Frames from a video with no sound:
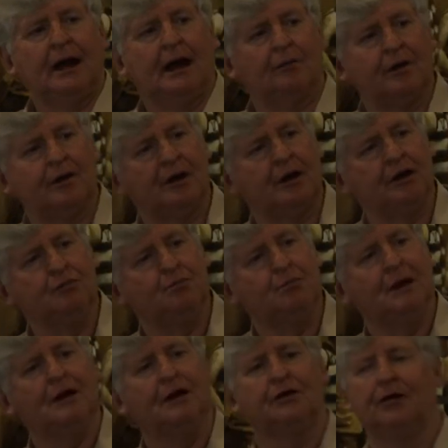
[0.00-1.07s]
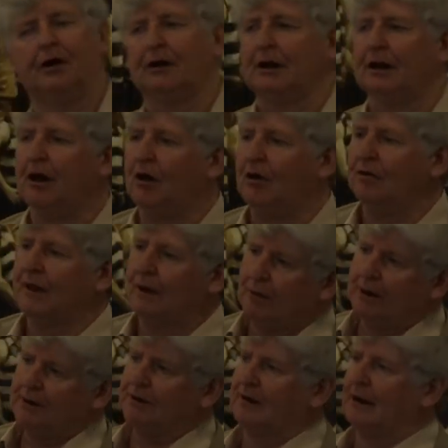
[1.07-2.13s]
And with their $1 million loan, they
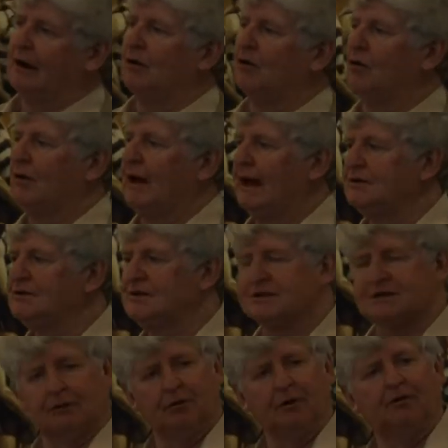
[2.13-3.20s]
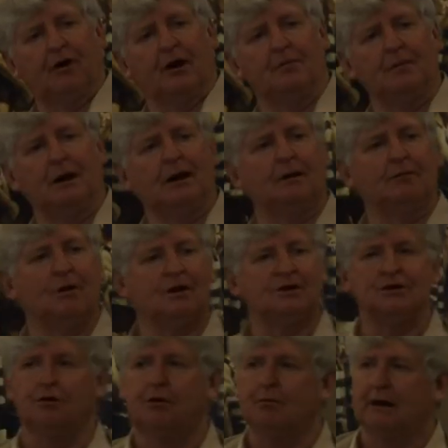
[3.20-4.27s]
went to their local council and said, we've got $1 million, where's
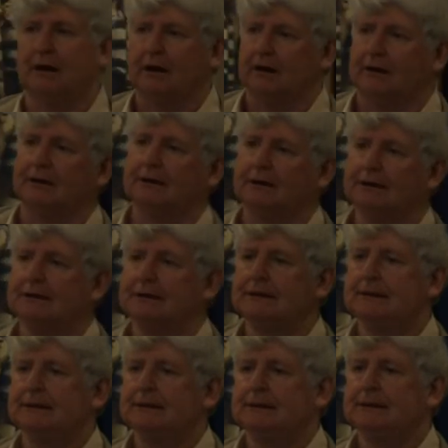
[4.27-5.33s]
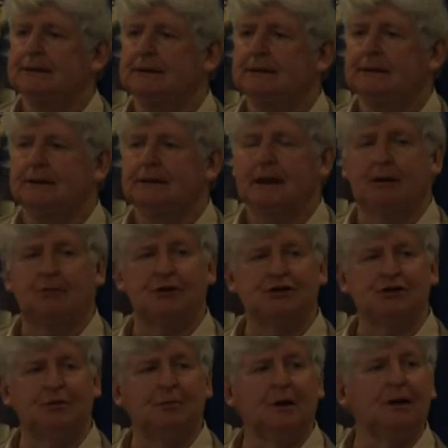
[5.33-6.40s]
your $1 million? And with
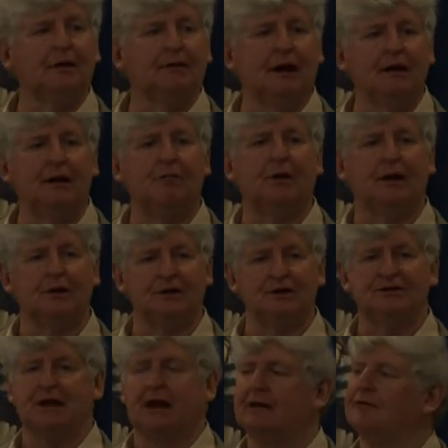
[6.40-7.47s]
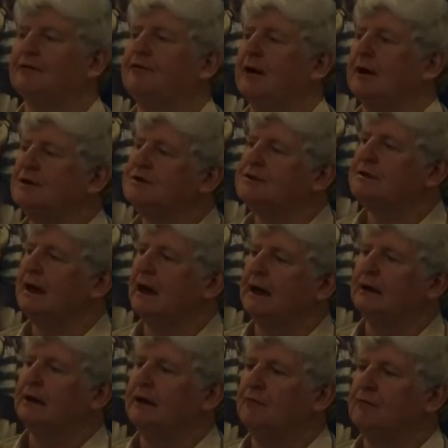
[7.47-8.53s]
$2 million, they then went to the state and feds
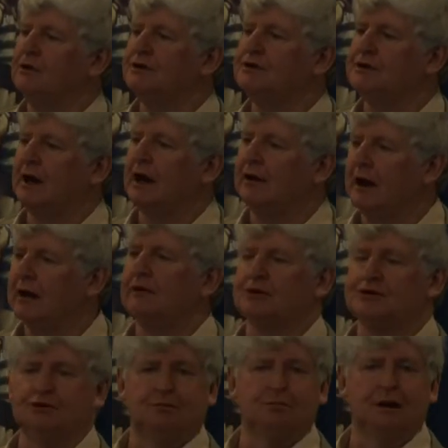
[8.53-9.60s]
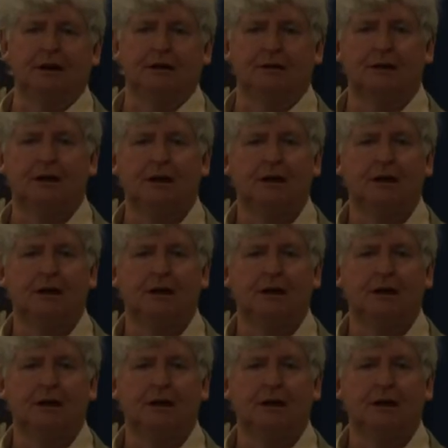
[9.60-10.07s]
and leveraged another $2 million.